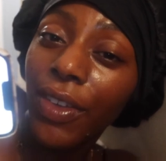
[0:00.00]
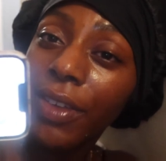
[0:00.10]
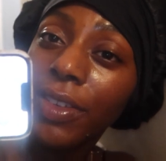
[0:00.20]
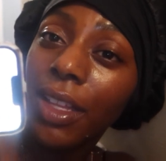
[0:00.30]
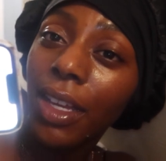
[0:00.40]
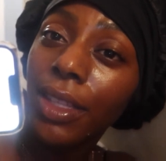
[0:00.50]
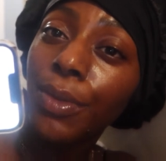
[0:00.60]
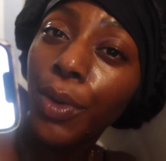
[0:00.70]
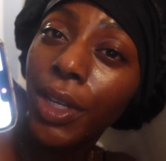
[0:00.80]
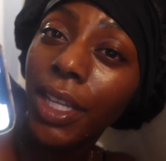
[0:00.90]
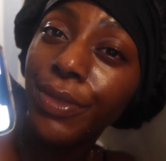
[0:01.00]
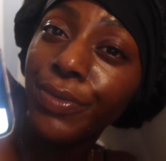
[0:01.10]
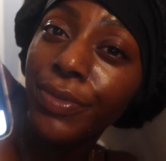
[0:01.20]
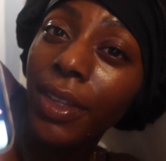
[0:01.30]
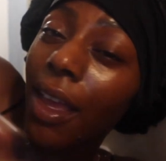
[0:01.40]
5:00 in the morning.
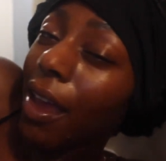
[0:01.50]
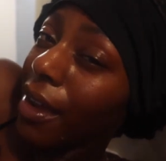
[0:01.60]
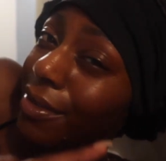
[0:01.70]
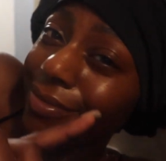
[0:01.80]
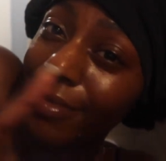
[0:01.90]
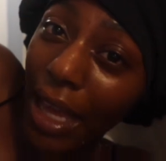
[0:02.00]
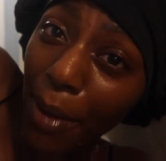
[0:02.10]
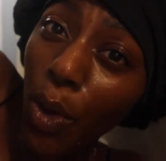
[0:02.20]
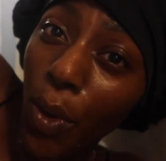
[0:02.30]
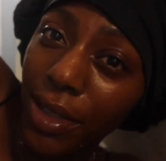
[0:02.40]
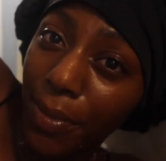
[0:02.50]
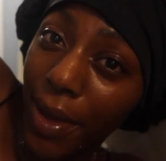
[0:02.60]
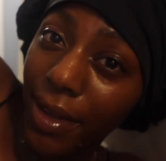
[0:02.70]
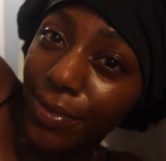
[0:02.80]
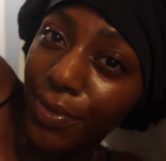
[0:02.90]
I'm going to
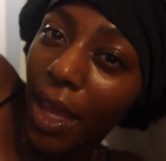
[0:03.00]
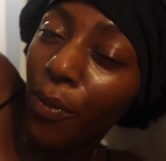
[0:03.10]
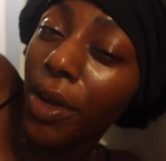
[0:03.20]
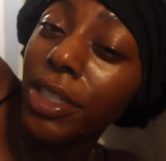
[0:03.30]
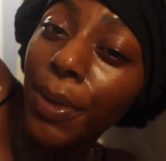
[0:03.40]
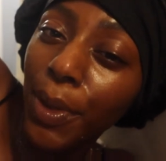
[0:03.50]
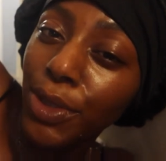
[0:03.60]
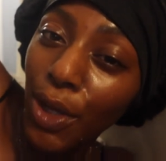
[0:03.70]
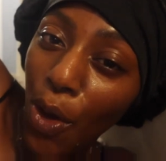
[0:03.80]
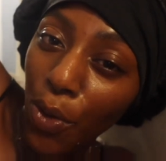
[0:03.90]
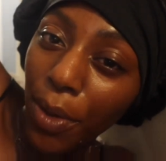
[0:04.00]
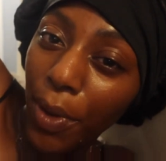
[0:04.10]
bed. And we're supposed to go on a